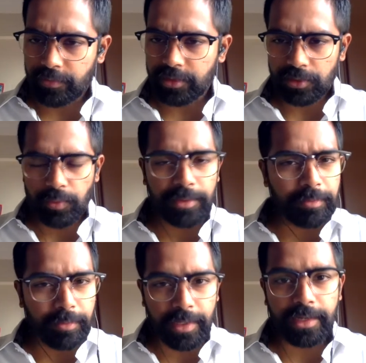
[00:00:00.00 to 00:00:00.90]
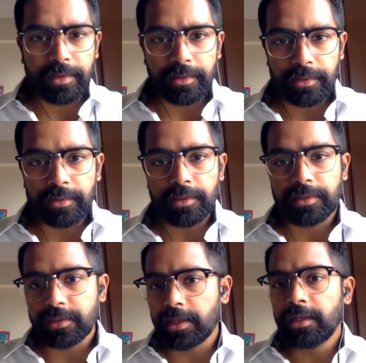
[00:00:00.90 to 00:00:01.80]
which is quite practical,
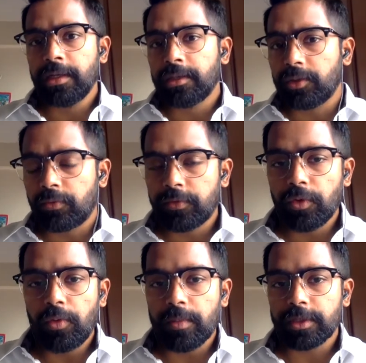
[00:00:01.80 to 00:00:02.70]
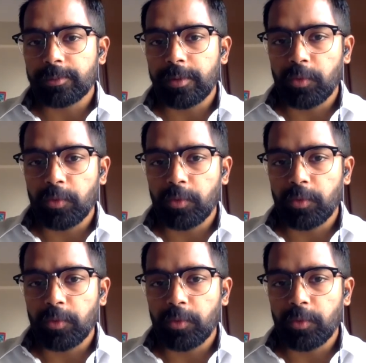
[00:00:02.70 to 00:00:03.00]
is that the flow must be